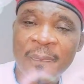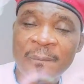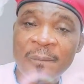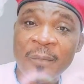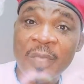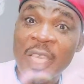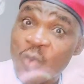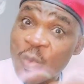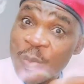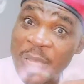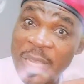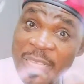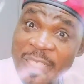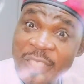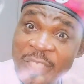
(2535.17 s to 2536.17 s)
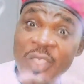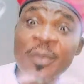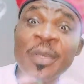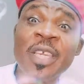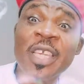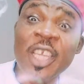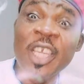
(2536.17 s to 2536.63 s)
It will be a lesson to them.
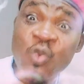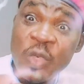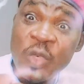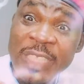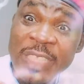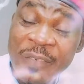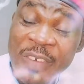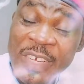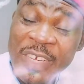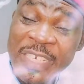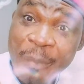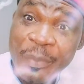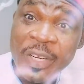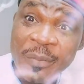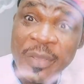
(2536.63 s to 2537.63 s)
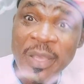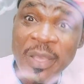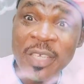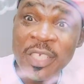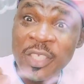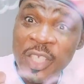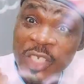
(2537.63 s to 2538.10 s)
It will definitely happen
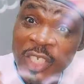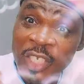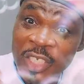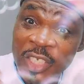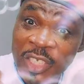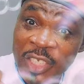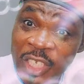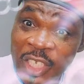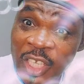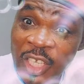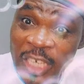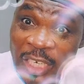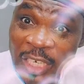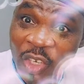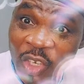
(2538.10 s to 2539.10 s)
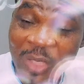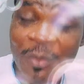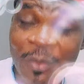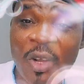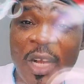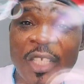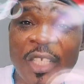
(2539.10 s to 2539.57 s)
in
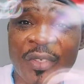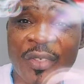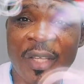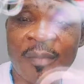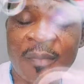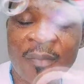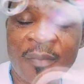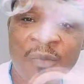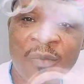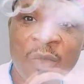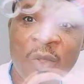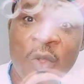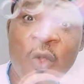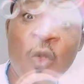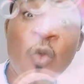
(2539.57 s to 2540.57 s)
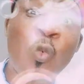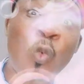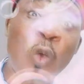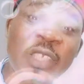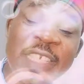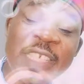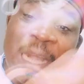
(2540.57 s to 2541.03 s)
Nigeria.
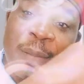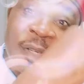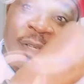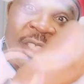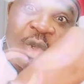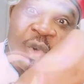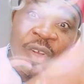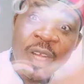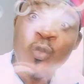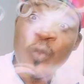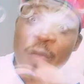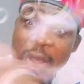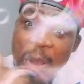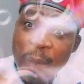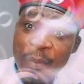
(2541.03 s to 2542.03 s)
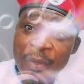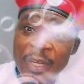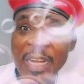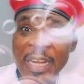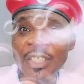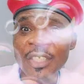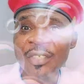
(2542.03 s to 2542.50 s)
What is happening in Ukraine will happen in
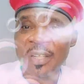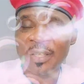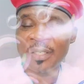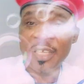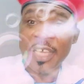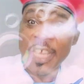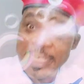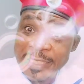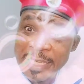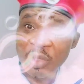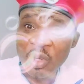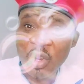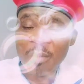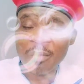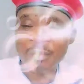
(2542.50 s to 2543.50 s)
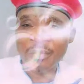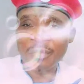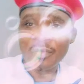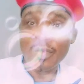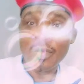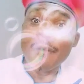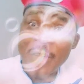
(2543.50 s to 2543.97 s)
Nigeria in time to come.
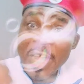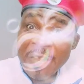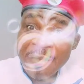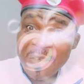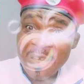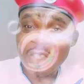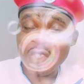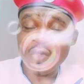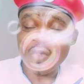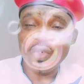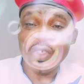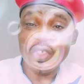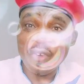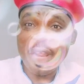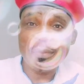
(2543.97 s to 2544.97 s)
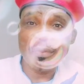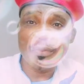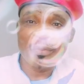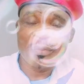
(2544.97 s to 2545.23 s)
Very, very soon, it's going to happen.